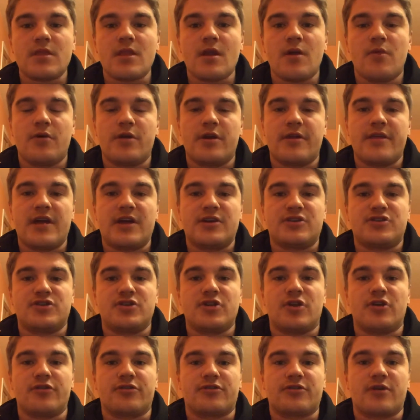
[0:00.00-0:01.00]
one of their
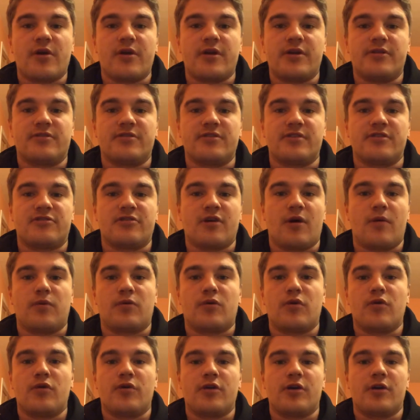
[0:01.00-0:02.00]
shots going into the top
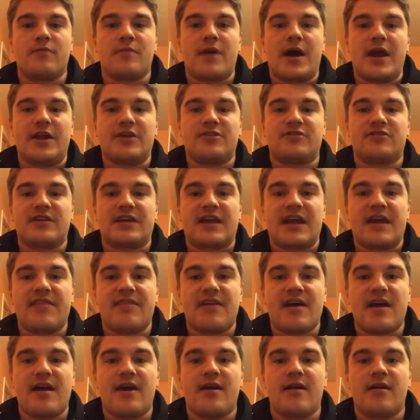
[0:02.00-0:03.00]
corner and managed to get
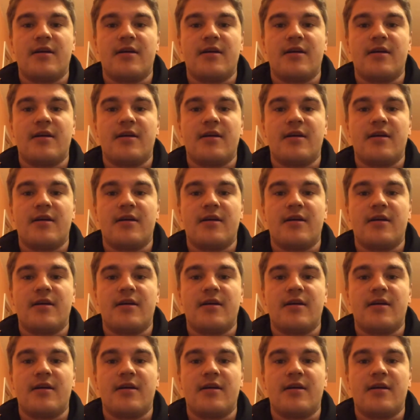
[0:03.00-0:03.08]
there